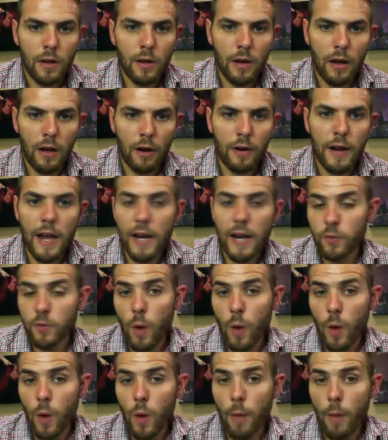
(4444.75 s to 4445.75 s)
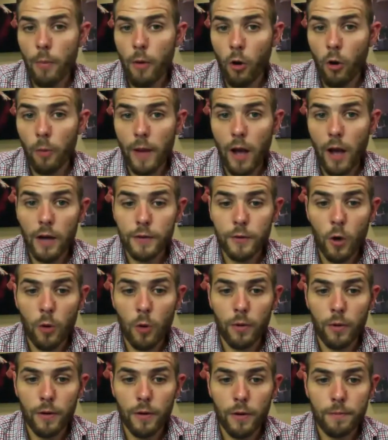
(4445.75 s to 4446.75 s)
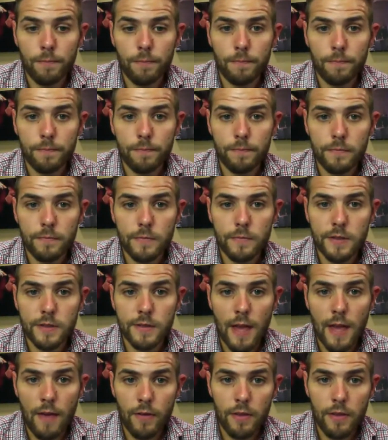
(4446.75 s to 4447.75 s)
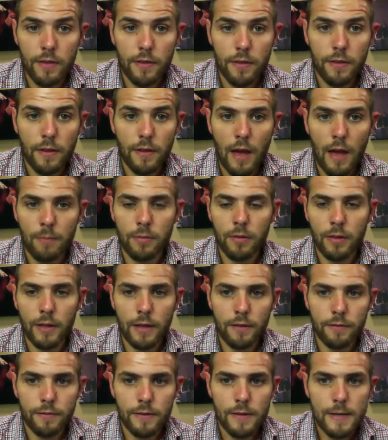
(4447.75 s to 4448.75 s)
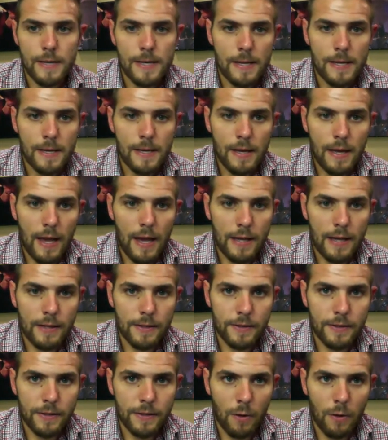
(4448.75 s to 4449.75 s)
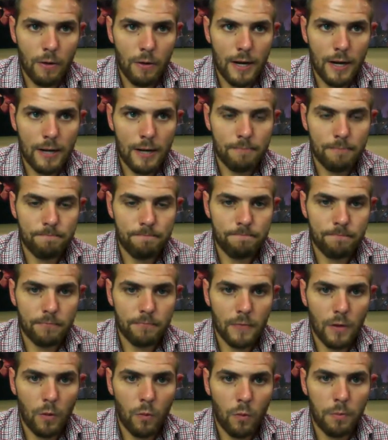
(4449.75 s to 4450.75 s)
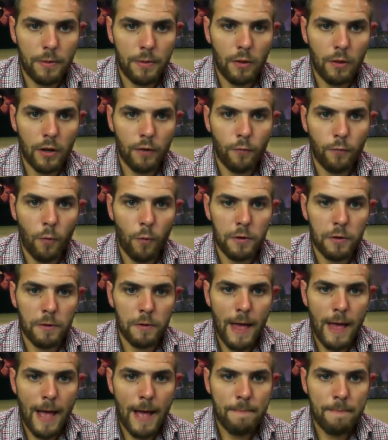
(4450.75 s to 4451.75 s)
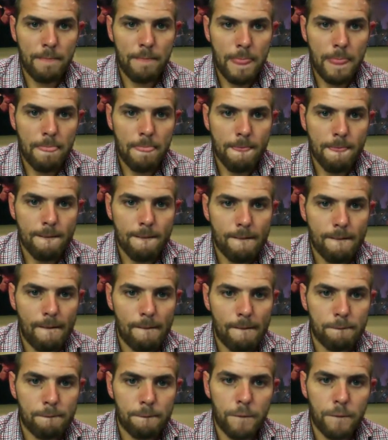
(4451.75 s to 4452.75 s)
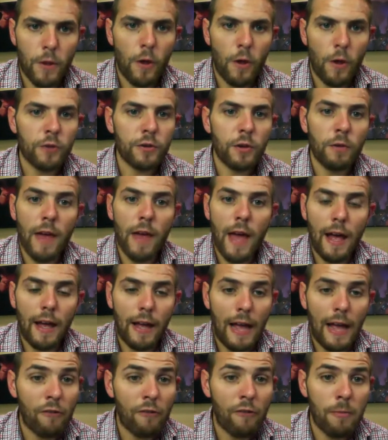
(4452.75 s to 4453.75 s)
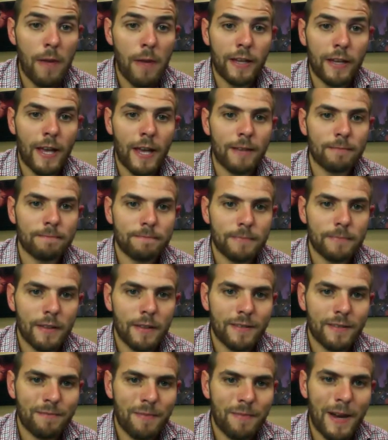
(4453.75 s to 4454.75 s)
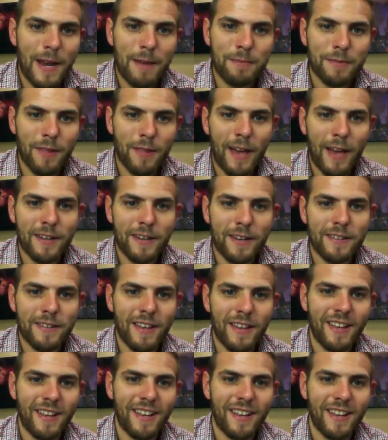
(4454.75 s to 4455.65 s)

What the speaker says: Our next webinar will be October 7th, I believe, and so we'll be looking forward to that. For those of you that I haven't met yet, my name's Landon.